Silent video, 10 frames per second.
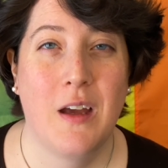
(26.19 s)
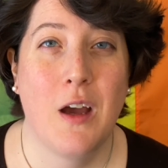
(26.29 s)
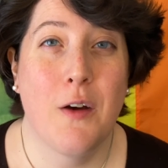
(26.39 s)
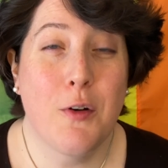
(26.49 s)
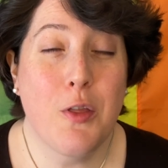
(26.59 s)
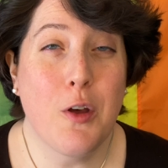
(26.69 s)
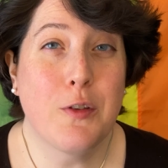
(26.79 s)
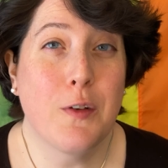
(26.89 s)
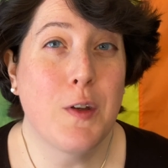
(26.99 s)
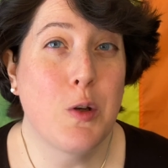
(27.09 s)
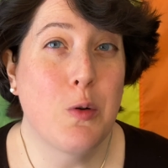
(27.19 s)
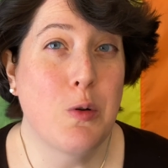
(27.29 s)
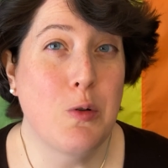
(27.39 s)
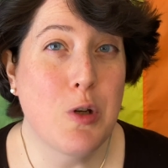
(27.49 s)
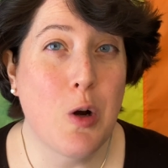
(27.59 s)
For those of you
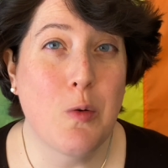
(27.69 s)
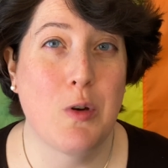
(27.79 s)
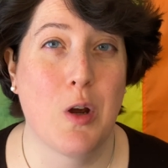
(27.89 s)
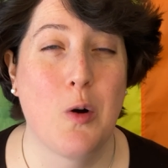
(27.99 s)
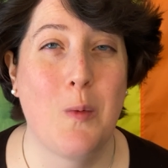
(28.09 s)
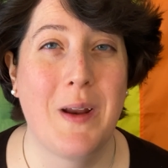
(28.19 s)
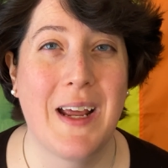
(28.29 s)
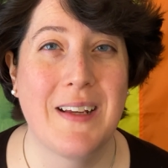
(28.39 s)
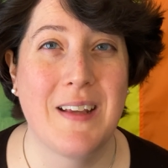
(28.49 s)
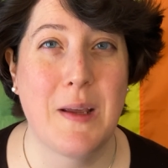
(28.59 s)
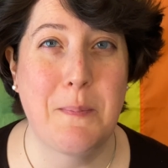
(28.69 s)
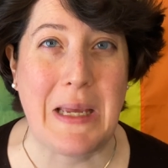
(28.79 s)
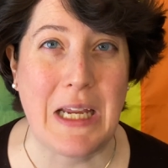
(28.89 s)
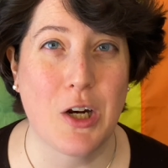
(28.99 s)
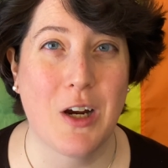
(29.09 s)
who don't know, when I say
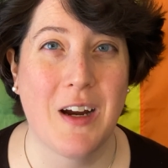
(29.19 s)
Peter,